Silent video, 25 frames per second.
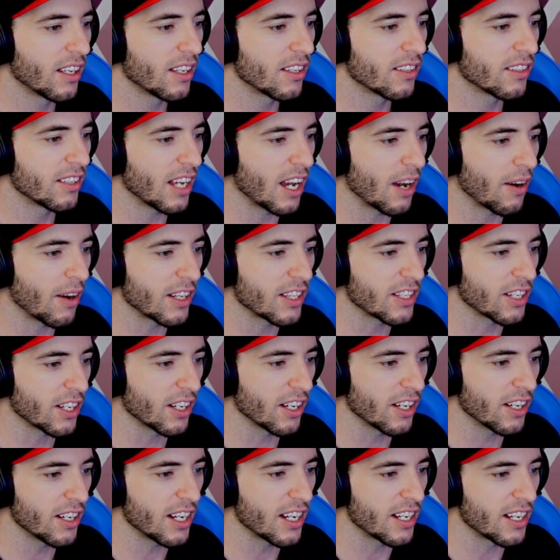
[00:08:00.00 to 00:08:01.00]
See how I
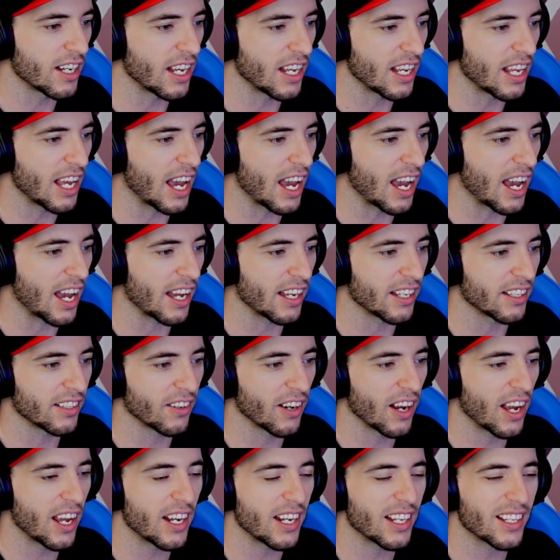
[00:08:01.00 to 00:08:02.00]
turn and yeah,
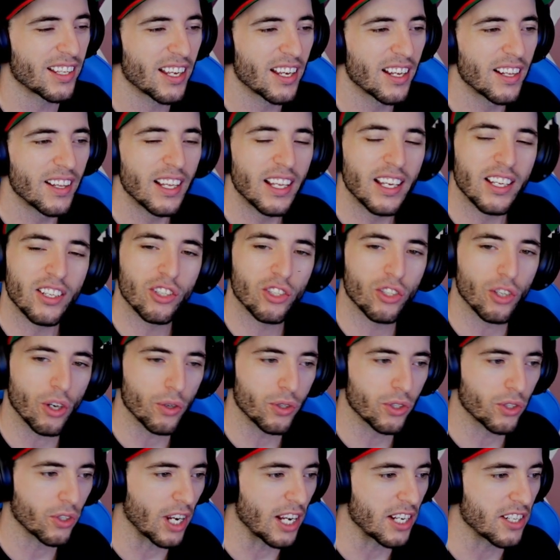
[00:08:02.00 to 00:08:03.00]
right? It's so
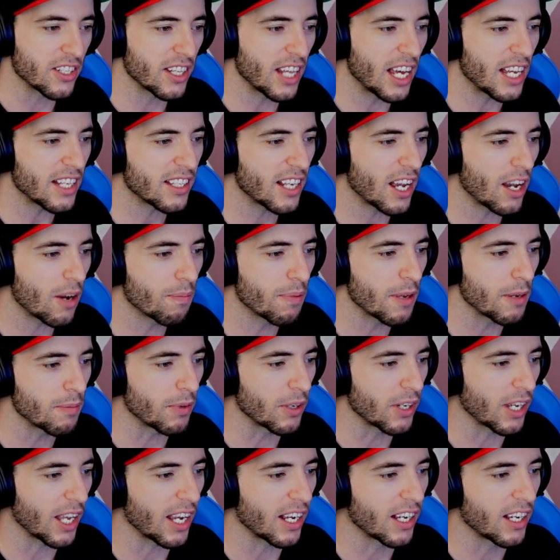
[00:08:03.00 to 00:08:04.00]
strange. And that's how people
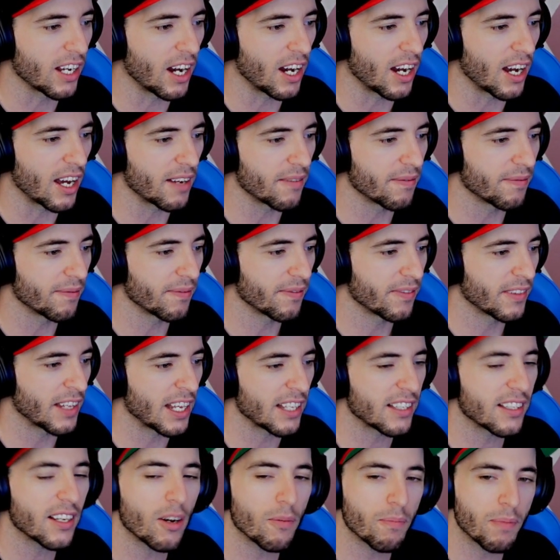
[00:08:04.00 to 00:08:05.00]
get got.
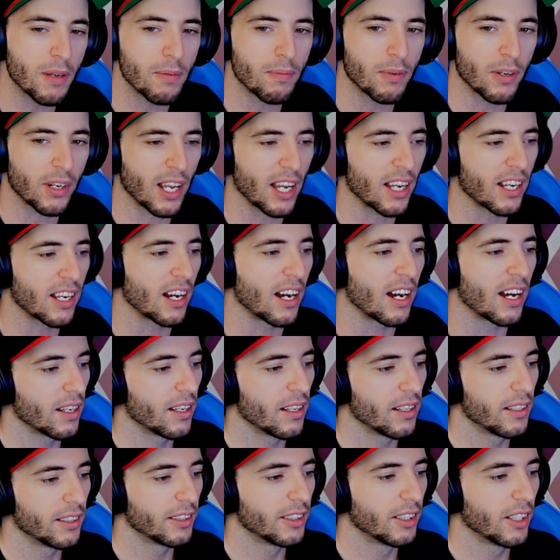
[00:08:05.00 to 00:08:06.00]
That's how people get got.
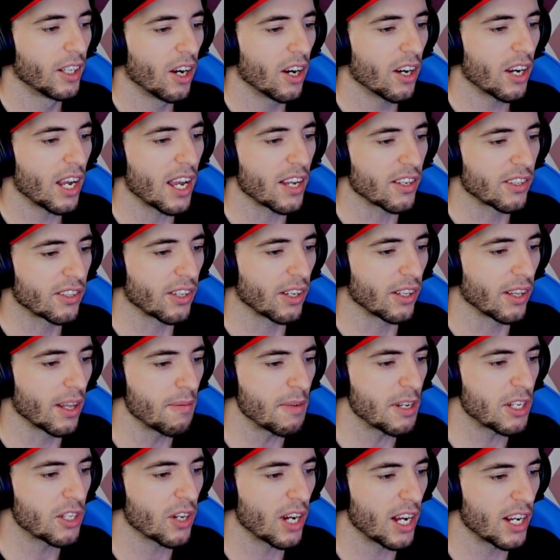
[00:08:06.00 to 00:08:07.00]
Okay, so let
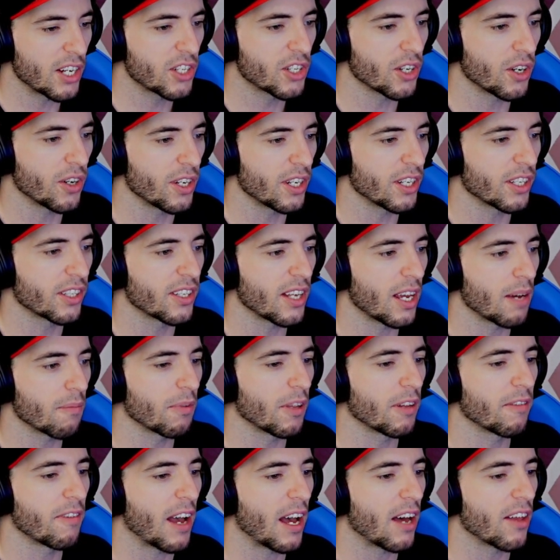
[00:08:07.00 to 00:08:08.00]
me try and show you an example
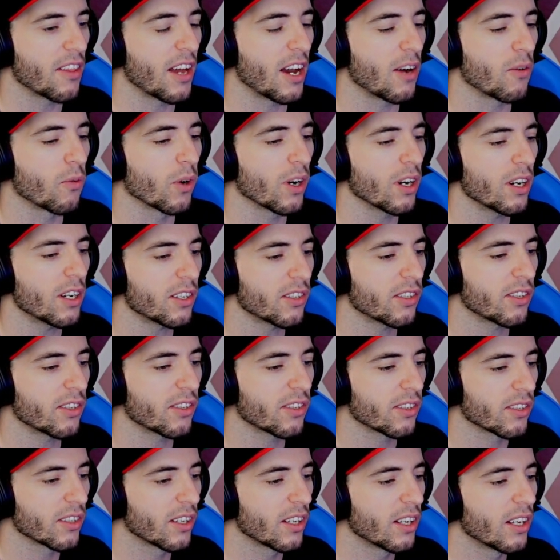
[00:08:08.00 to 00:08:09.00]
of how that
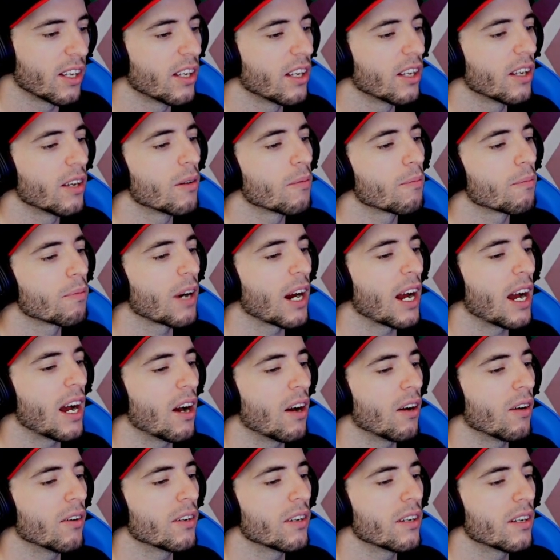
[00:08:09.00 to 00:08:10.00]
works.
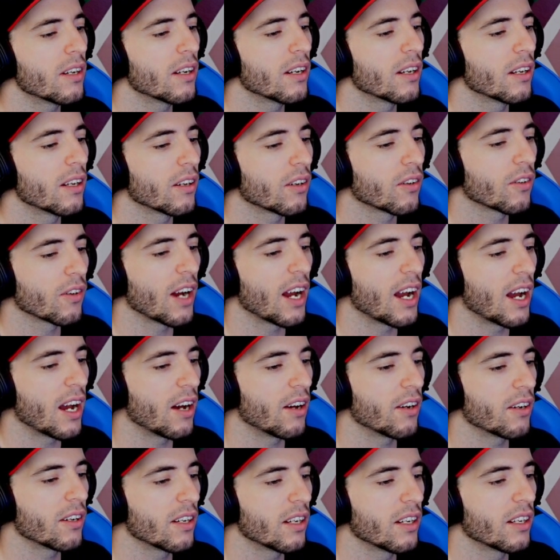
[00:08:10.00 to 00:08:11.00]
Brown,
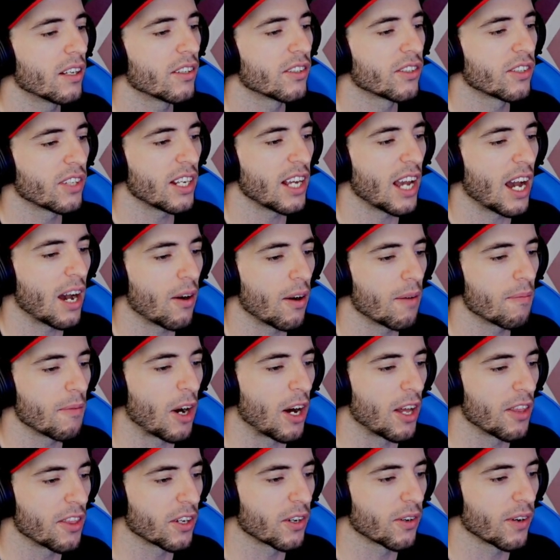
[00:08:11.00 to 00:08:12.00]
ground. See how I'm
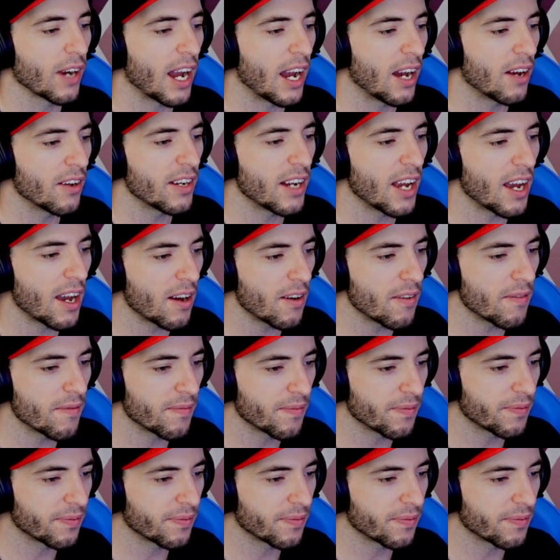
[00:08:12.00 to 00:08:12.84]
on the ground now?